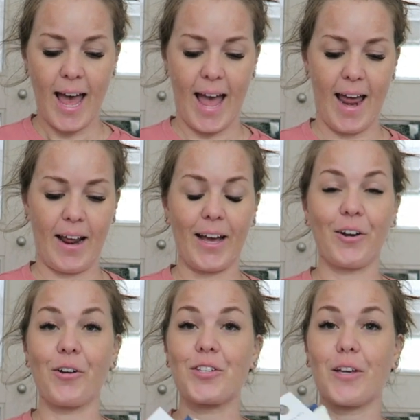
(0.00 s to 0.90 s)
and I
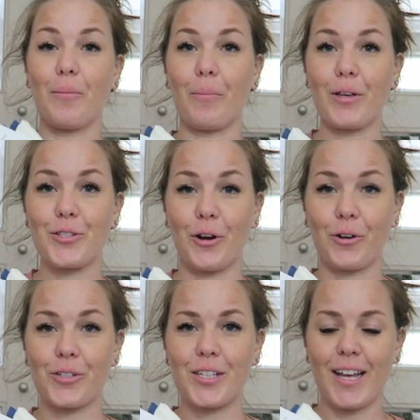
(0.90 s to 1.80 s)
got some
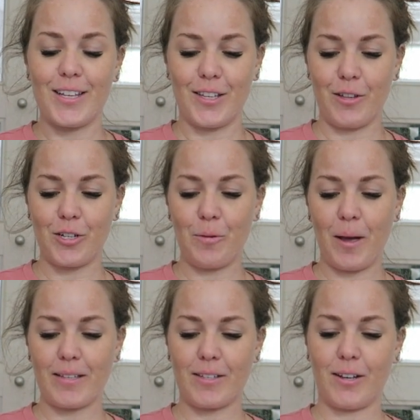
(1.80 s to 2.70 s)
socks. So the two
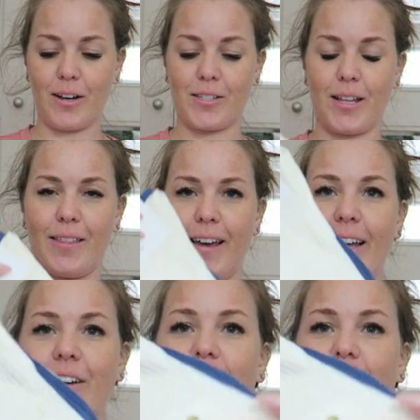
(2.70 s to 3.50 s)
pairs of socks that I